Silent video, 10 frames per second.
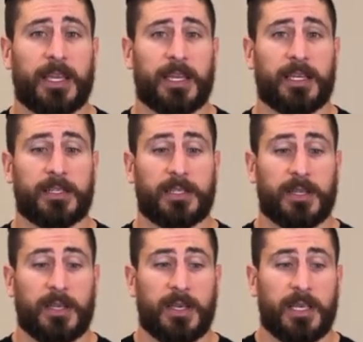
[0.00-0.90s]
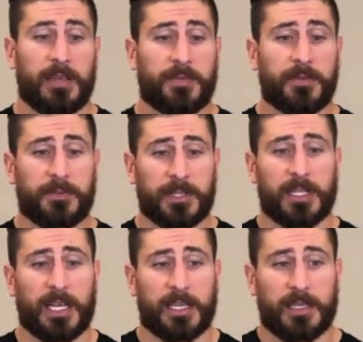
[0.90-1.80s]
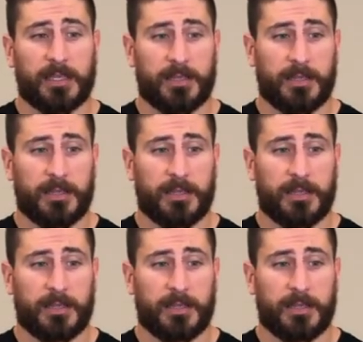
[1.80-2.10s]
And if you feel like